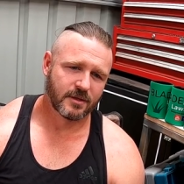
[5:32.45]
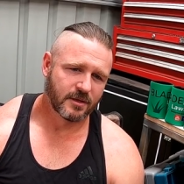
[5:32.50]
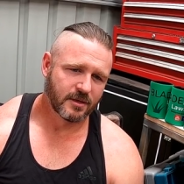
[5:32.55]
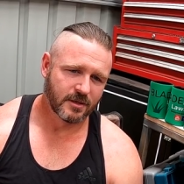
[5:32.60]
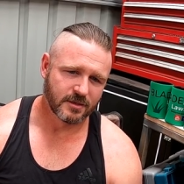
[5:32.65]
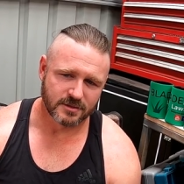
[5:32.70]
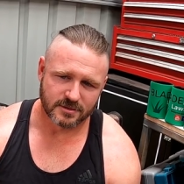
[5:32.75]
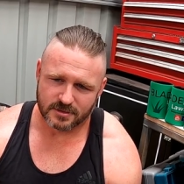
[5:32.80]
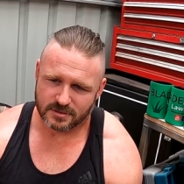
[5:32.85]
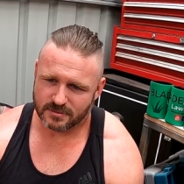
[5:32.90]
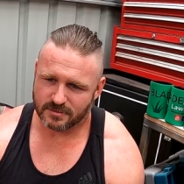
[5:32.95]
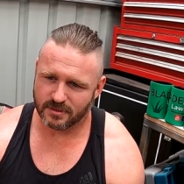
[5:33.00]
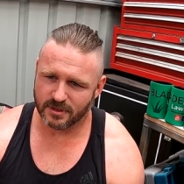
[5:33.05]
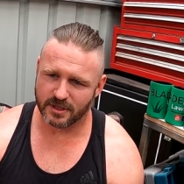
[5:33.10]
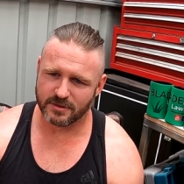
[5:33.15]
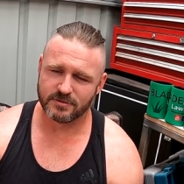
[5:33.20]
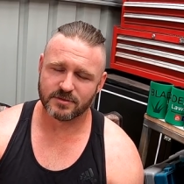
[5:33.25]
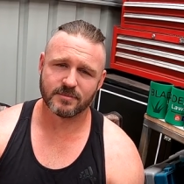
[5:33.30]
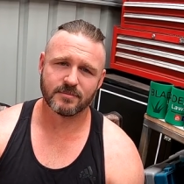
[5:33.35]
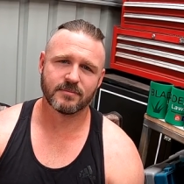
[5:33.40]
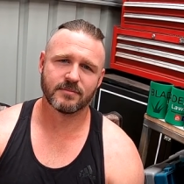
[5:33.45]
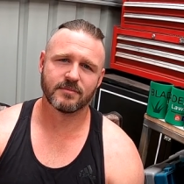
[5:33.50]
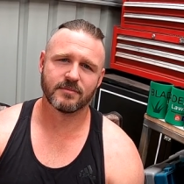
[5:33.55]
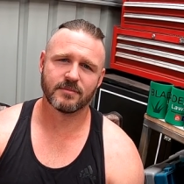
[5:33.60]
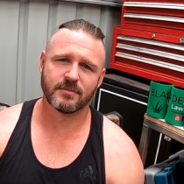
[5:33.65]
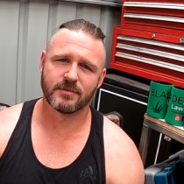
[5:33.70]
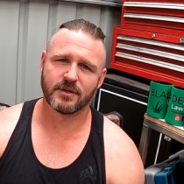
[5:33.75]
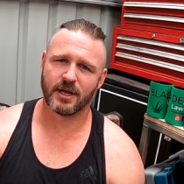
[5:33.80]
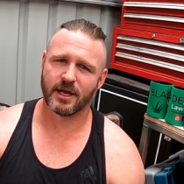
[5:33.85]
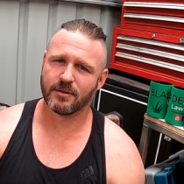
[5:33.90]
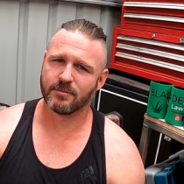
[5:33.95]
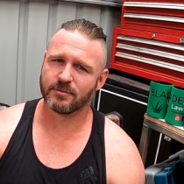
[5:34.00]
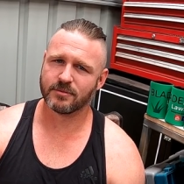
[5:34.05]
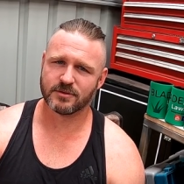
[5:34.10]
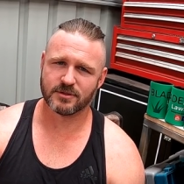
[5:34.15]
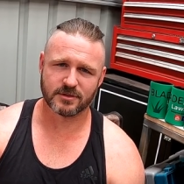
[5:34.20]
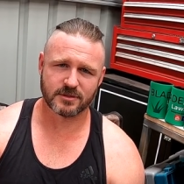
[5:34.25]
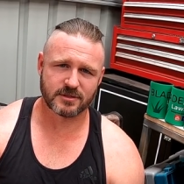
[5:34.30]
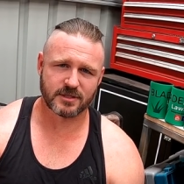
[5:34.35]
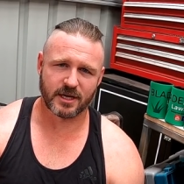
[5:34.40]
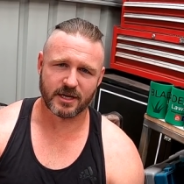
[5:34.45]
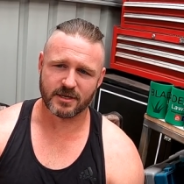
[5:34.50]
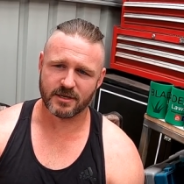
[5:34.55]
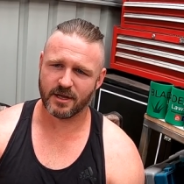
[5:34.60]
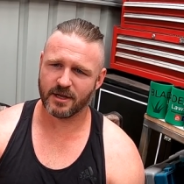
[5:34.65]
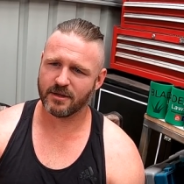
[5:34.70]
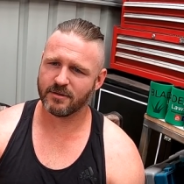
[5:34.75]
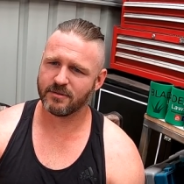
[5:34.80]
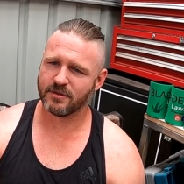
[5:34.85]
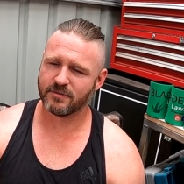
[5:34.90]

It leaves them able to just say no.